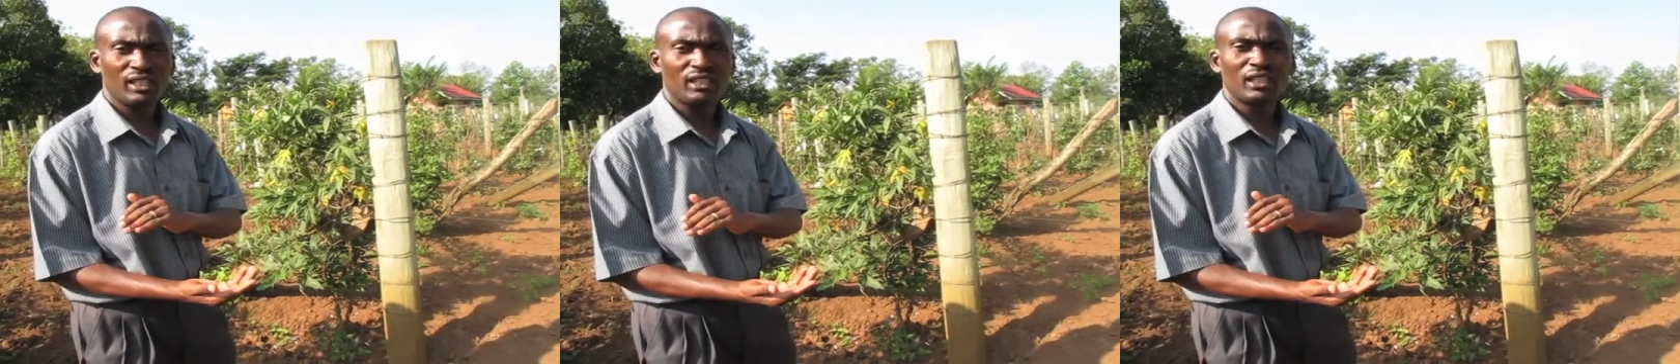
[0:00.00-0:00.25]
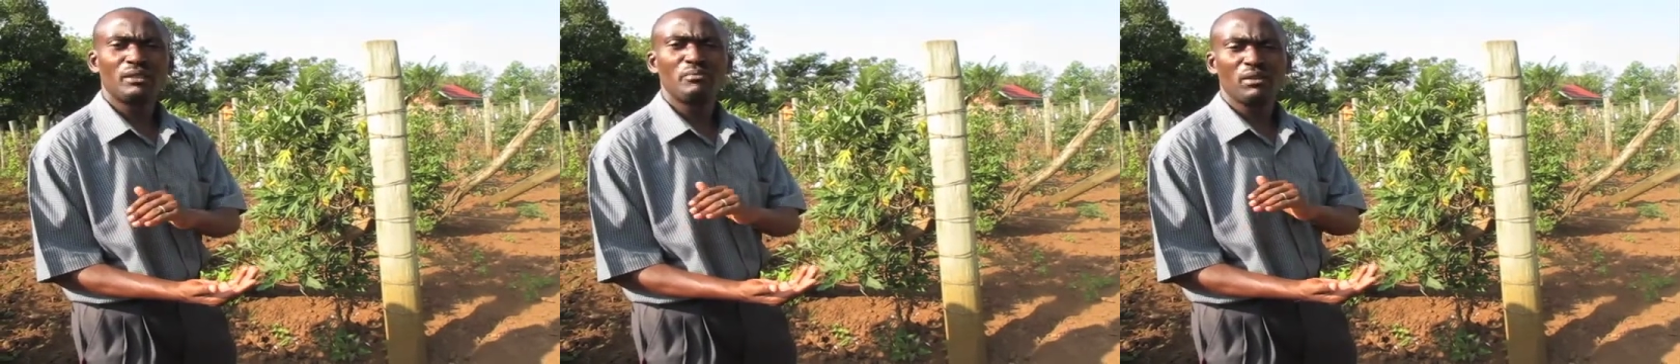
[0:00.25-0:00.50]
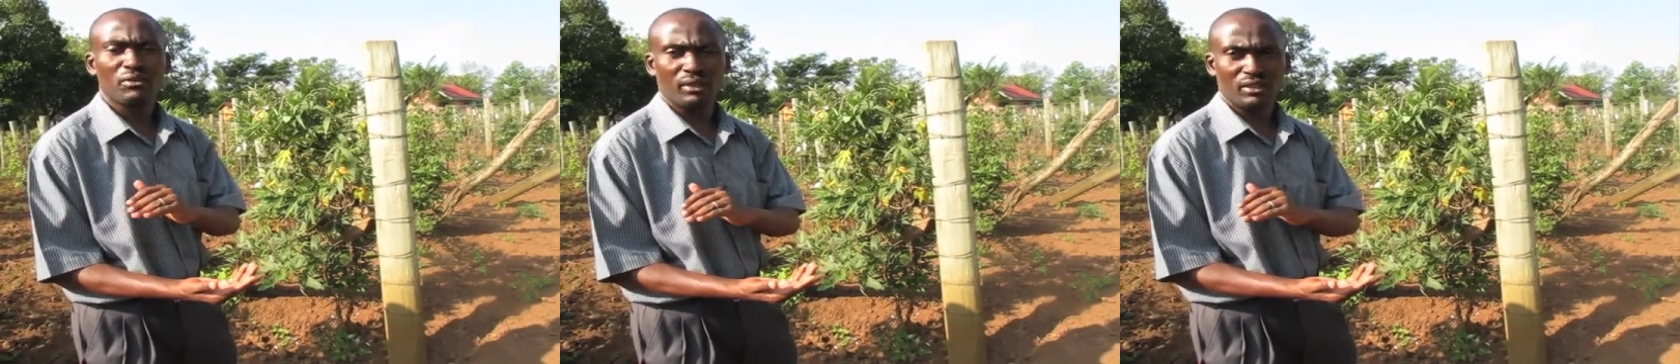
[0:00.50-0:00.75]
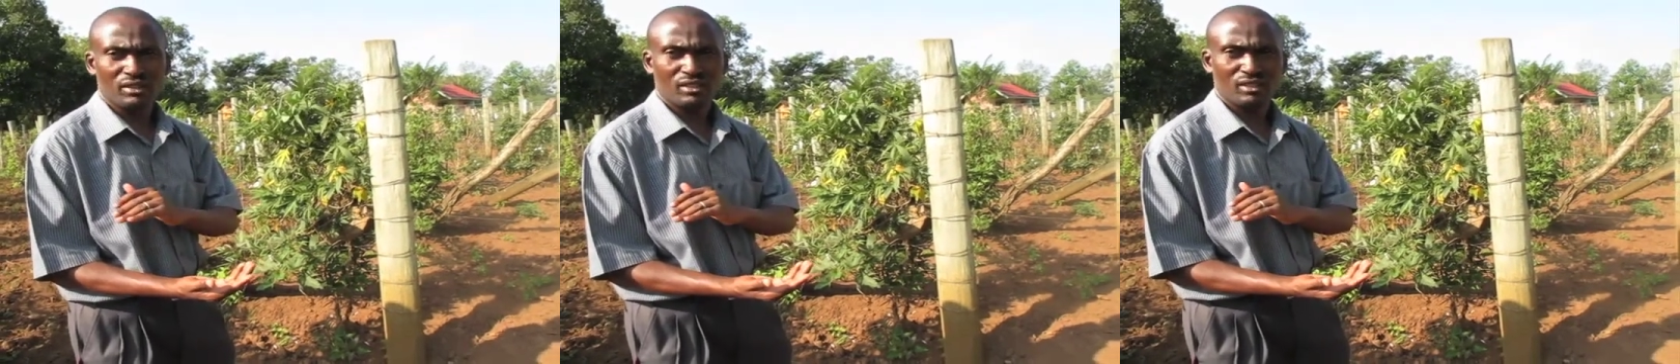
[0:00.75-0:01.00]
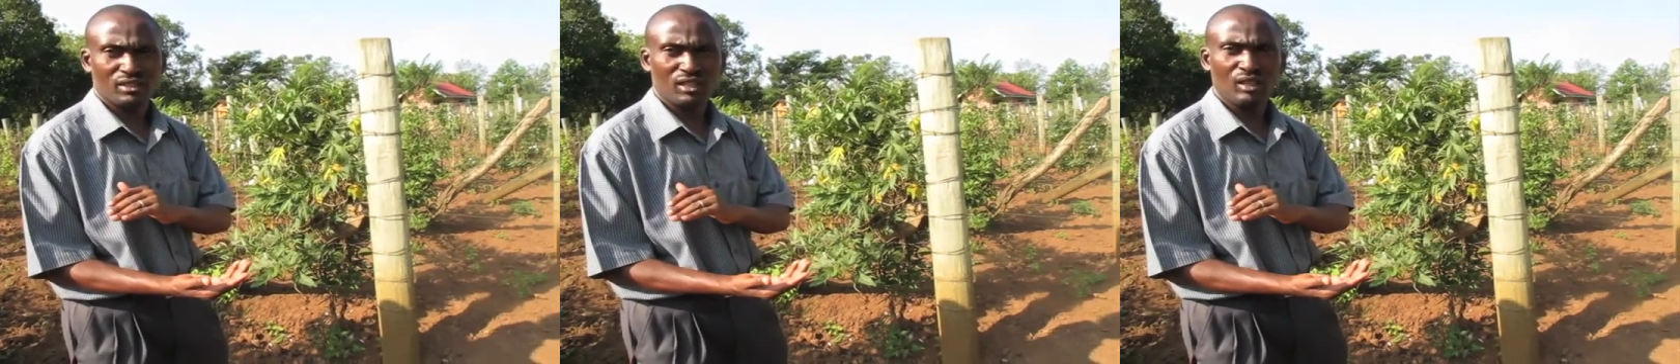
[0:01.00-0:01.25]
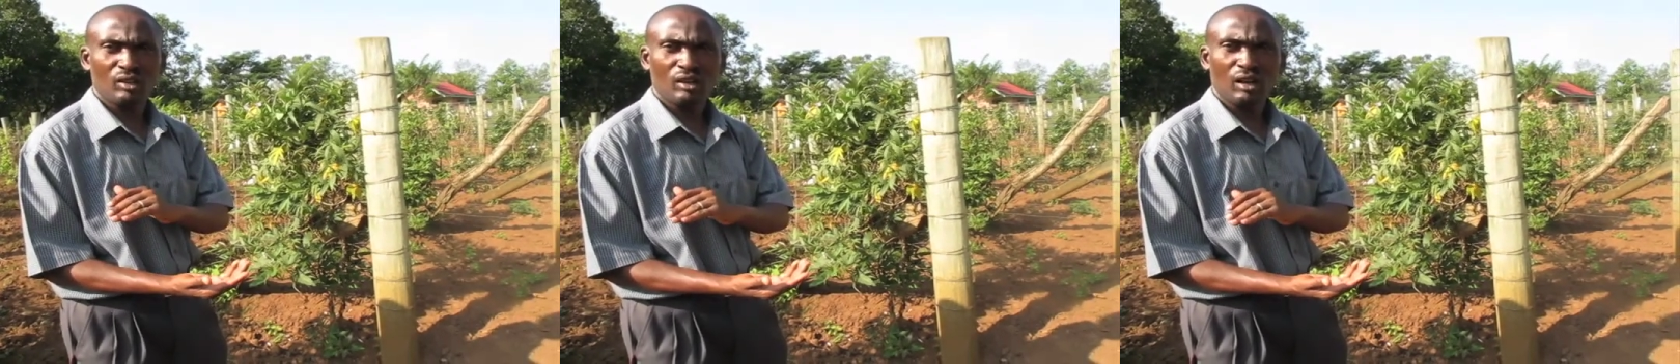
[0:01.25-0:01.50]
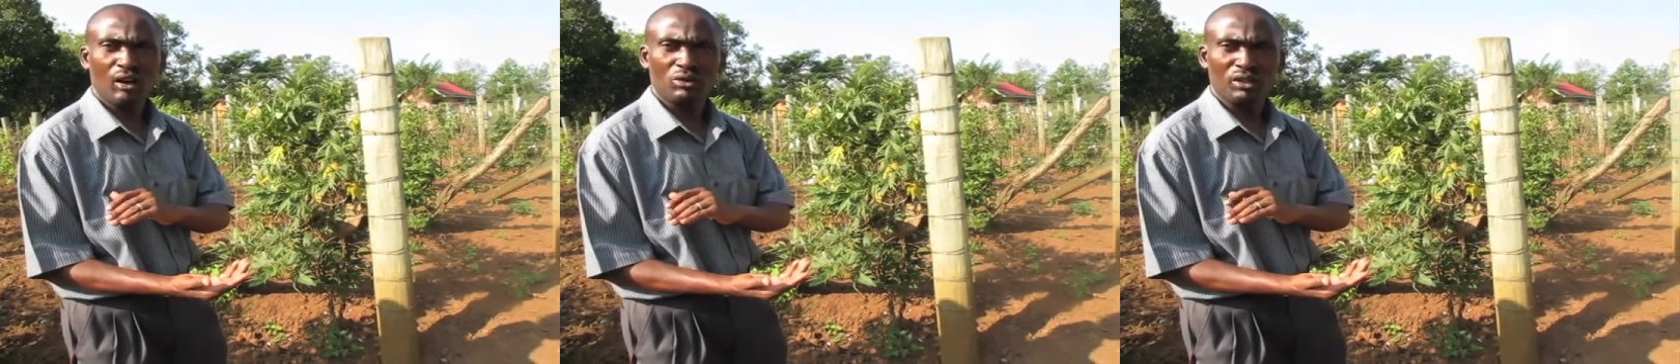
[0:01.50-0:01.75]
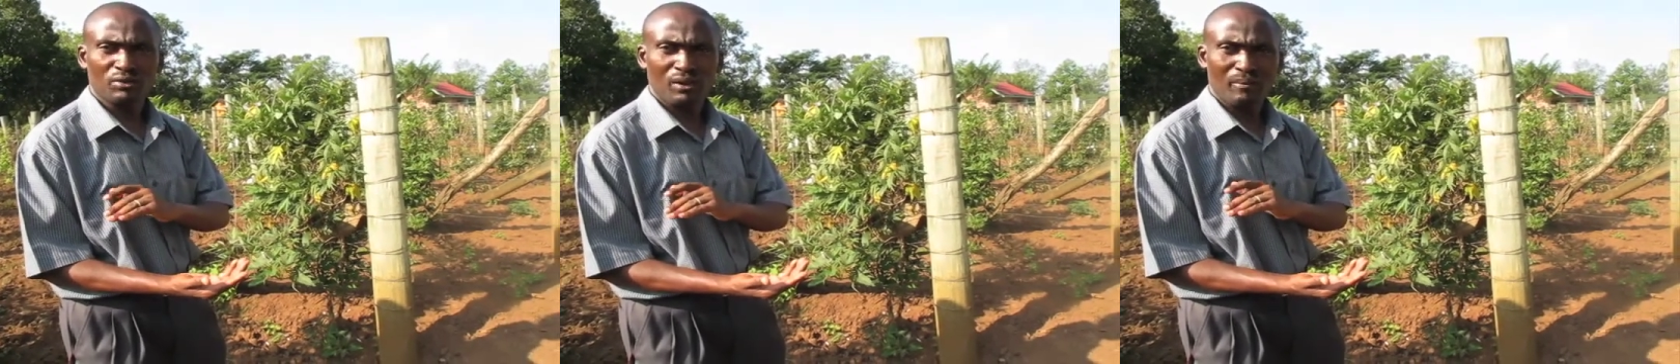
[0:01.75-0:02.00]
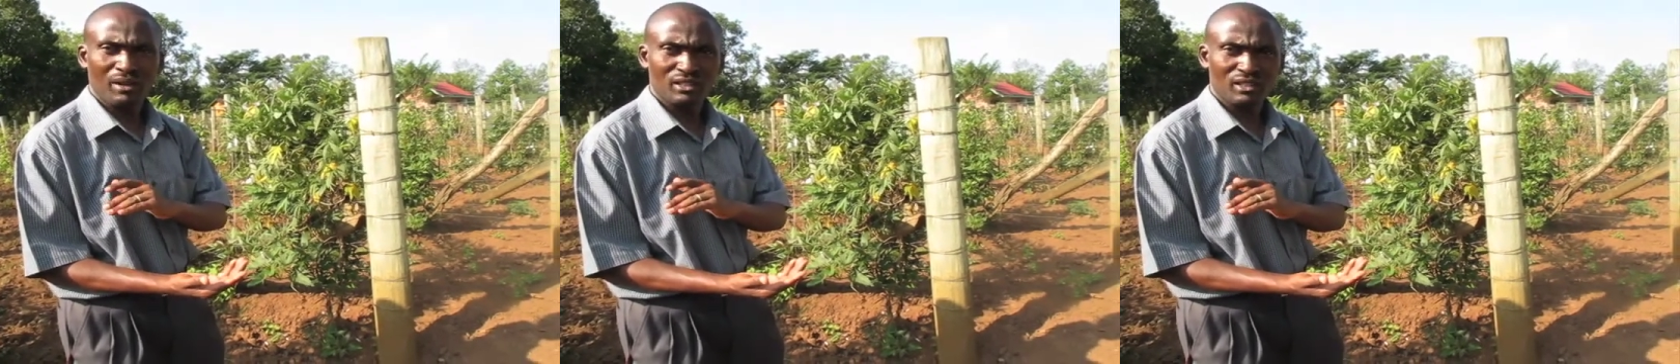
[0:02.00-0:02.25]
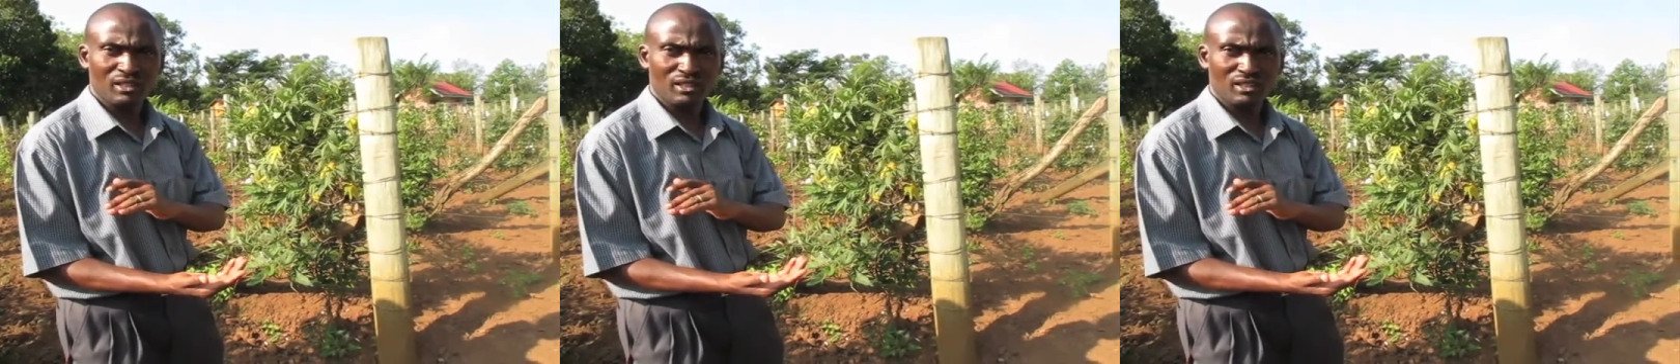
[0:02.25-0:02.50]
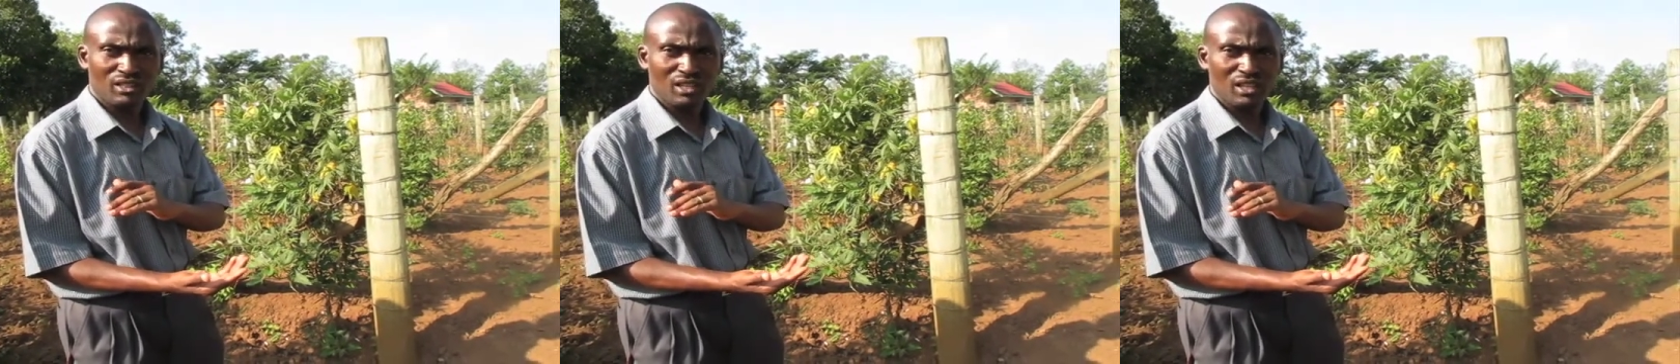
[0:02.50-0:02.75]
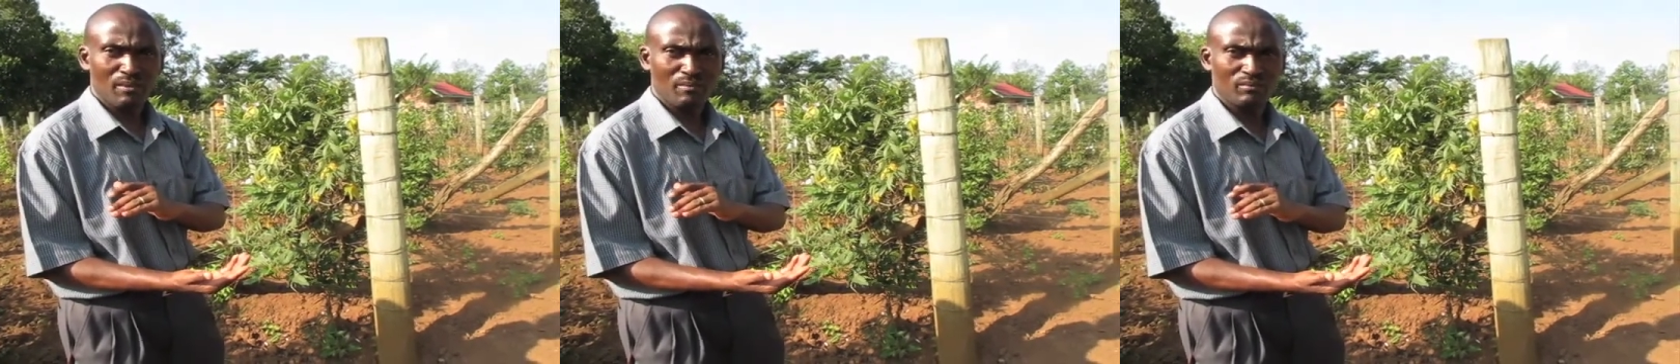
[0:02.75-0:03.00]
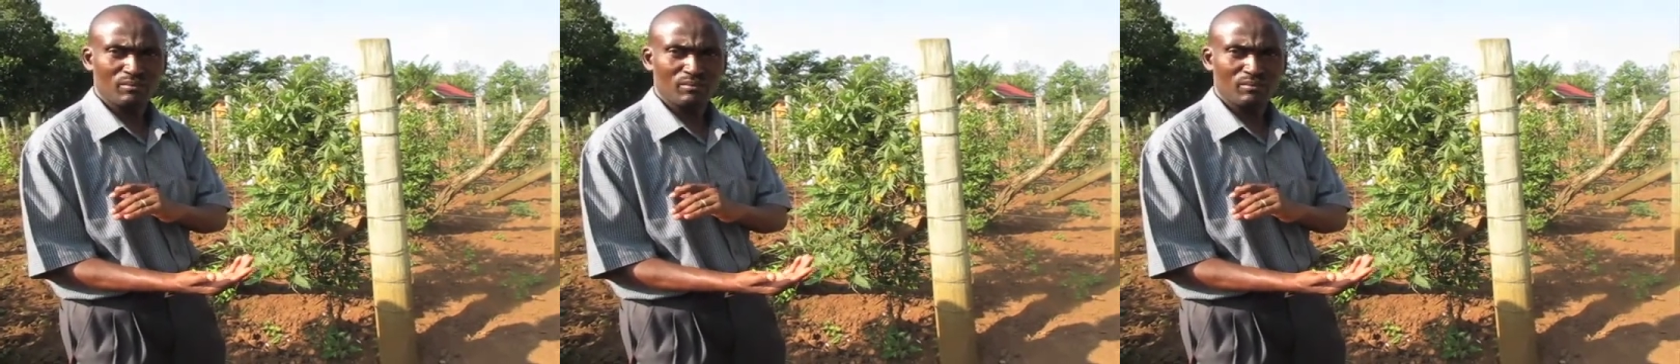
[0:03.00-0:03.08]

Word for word: let me first see how the farmers see them.